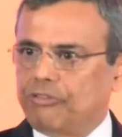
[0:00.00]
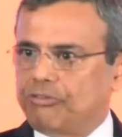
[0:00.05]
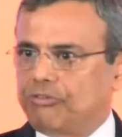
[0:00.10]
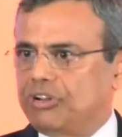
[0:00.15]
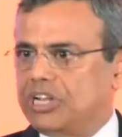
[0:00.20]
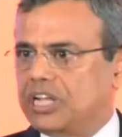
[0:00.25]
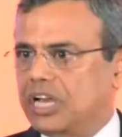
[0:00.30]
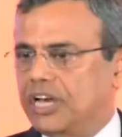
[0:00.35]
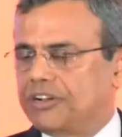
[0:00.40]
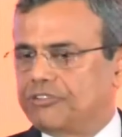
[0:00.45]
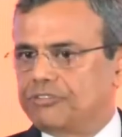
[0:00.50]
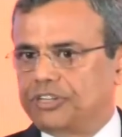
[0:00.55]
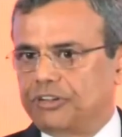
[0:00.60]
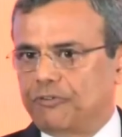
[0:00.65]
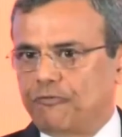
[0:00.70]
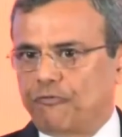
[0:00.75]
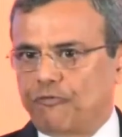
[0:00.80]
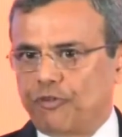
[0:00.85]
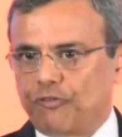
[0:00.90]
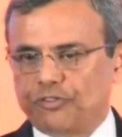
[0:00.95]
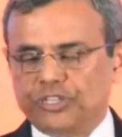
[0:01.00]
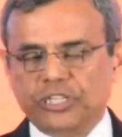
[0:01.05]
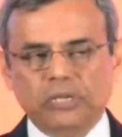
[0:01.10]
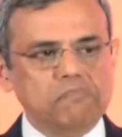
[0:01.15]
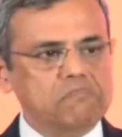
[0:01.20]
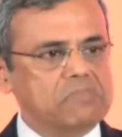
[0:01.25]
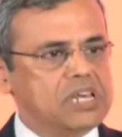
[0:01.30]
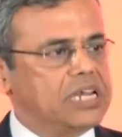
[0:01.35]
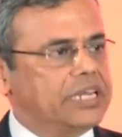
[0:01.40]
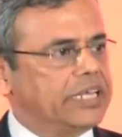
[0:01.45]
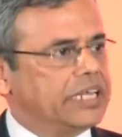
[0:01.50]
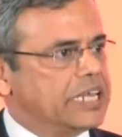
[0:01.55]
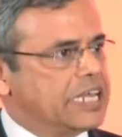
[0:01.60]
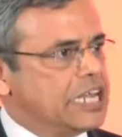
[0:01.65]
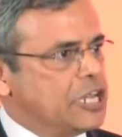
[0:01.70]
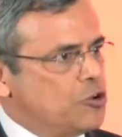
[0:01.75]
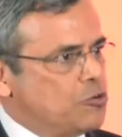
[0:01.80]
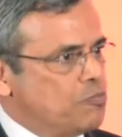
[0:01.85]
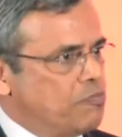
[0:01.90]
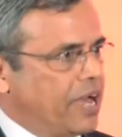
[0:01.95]
350
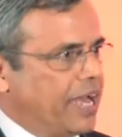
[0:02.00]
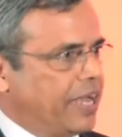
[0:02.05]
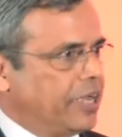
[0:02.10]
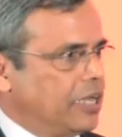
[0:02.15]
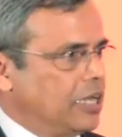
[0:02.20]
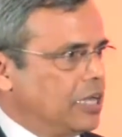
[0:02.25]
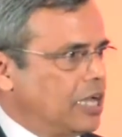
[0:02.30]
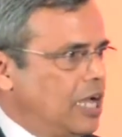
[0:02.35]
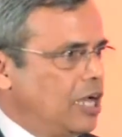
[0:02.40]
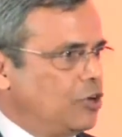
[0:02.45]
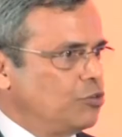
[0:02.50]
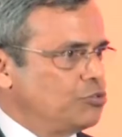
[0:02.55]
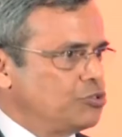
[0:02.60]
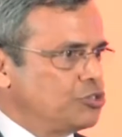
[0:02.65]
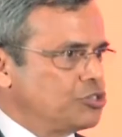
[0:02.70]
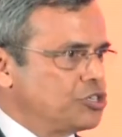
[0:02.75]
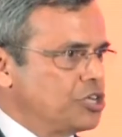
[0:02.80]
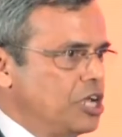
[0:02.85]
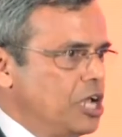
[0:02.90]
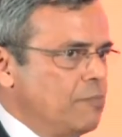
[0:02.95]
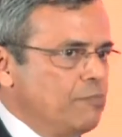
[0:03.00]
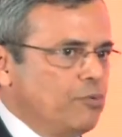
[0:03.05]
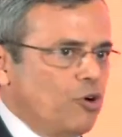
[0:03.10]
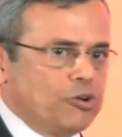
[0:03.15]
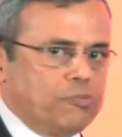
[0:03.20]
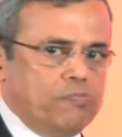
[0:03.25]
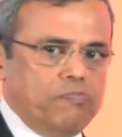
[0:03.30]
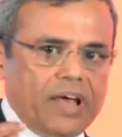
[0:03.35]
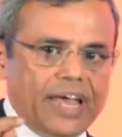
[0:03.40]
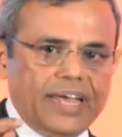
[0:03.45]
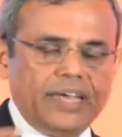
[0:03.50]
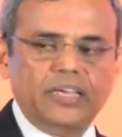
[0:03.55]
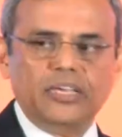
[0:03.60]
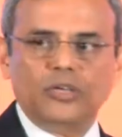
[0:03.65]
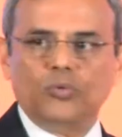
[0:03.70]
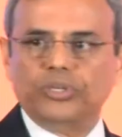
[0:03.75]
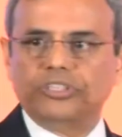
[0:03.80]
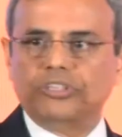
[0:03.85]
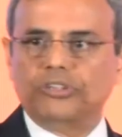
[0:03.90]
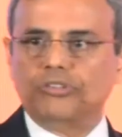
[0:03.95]
million new bank accounts brought
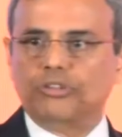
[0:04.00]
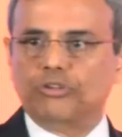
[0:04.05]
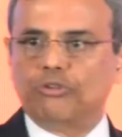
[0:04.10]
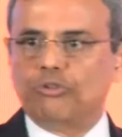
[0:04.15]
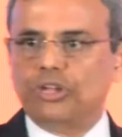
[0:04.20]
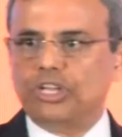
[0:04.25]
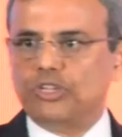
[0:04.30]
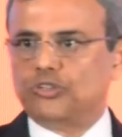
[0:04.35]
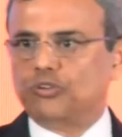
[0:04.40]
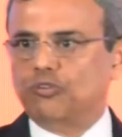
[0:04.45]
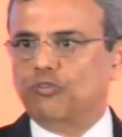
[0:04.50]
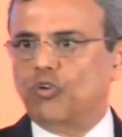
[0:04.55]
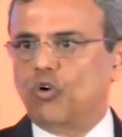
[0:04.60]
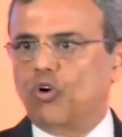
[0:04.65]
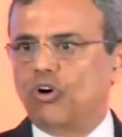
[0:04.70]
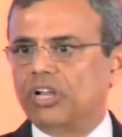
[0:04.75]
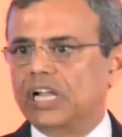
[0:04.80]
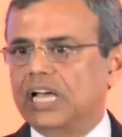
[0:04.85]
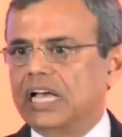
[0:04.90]
banking within the reach of all,